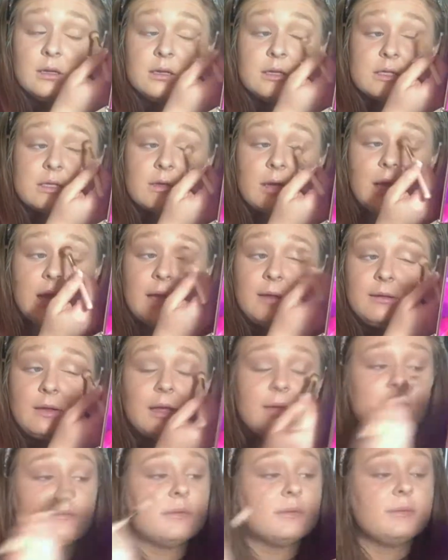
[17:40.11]
So
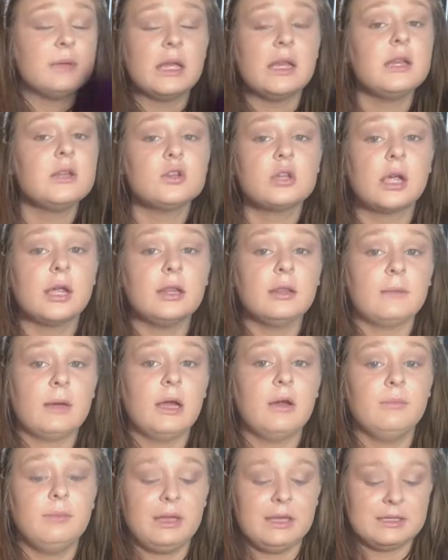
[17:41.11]
I'm debating trying them
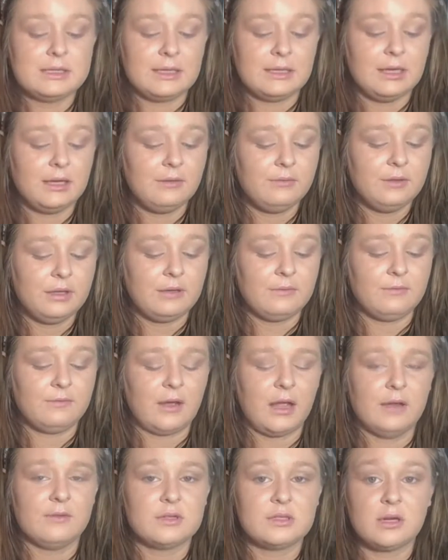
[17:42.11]
out because they have like
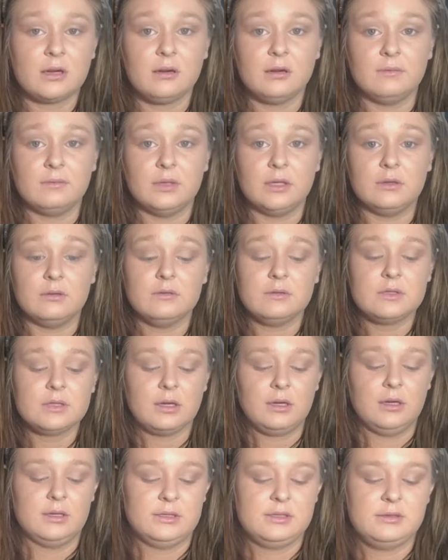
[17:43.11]
5-star reviews on